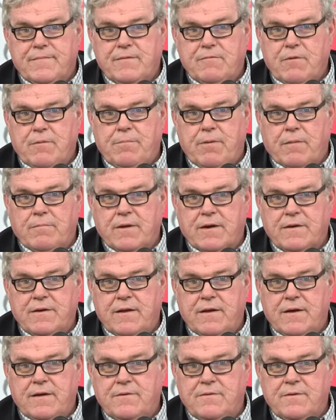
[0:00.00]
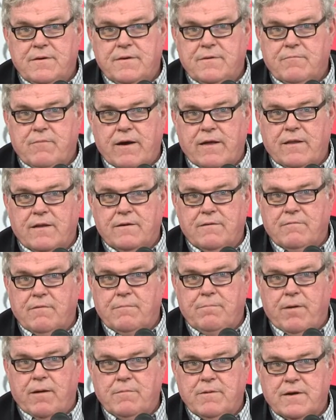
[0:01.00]
regular
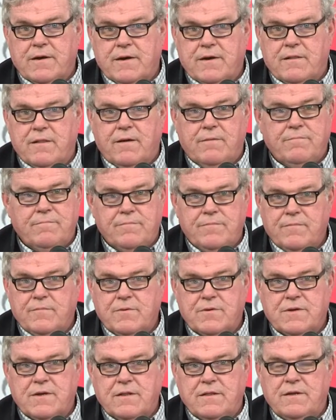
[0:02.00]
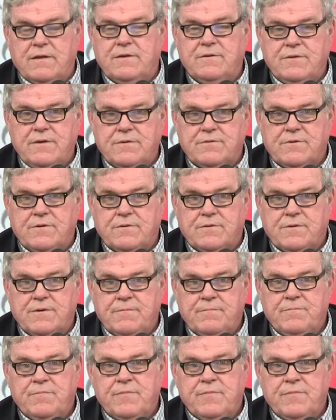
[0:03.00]
Republican club, was still in existence.